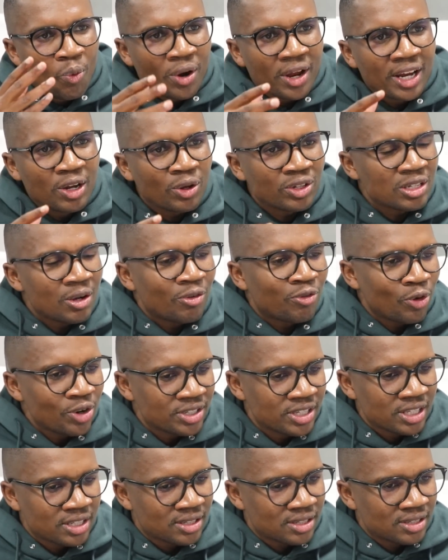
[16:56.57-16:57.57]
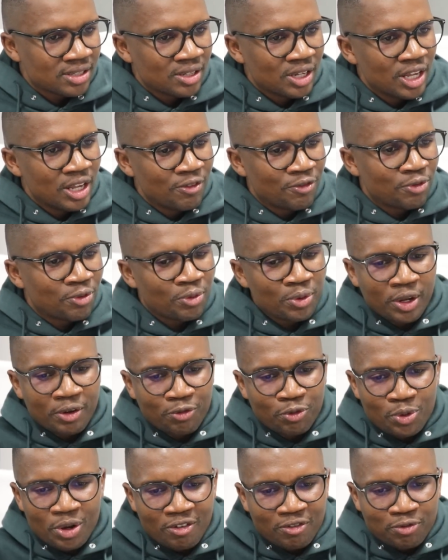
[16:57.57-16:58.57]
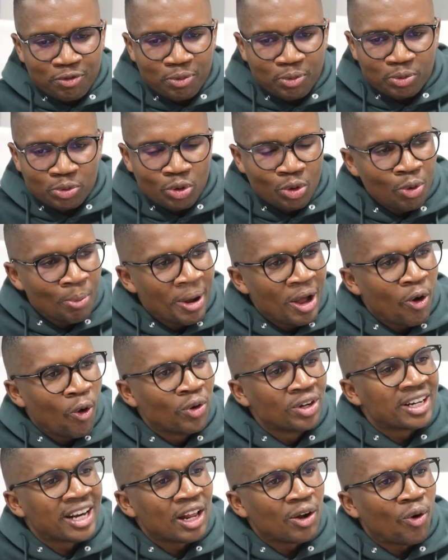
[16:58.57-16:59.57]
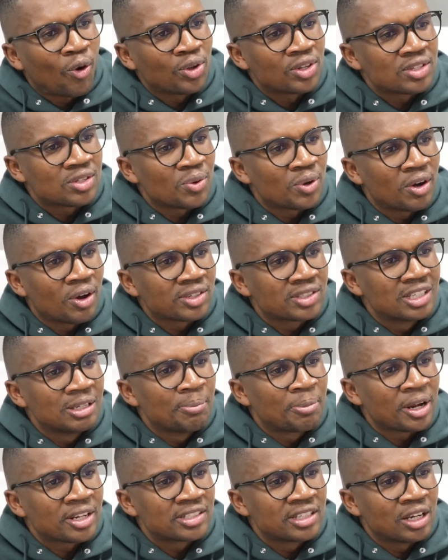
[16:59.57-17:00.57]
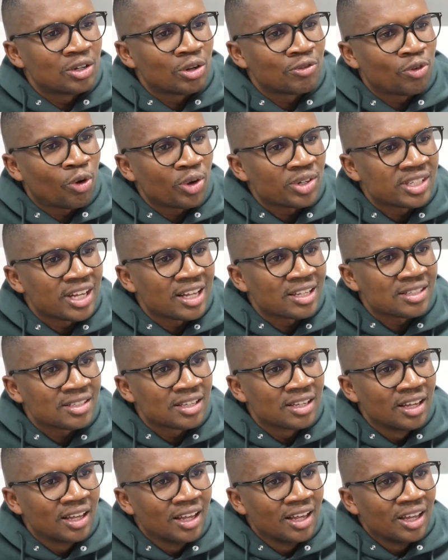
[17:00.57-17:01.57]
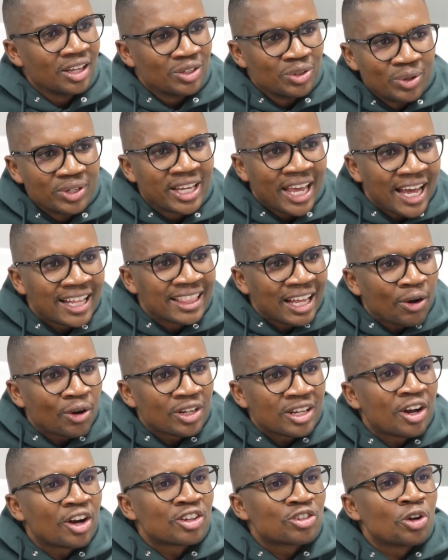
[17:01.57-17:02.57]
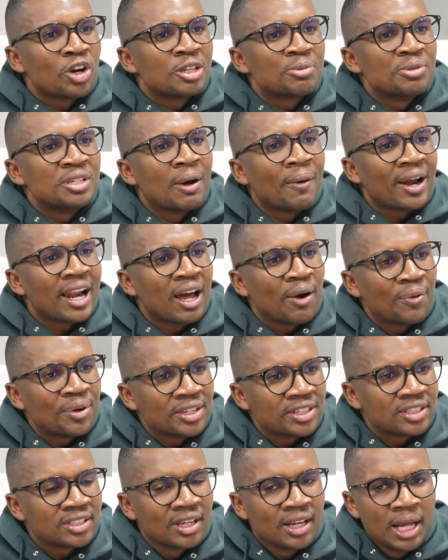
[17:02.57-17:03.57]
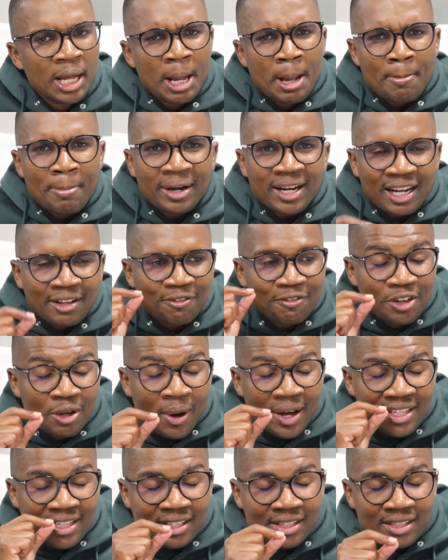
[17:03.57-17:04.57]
It was our voices. If you have my old records when I was still president of COSAS, you'll get that has always been our language. But that fear was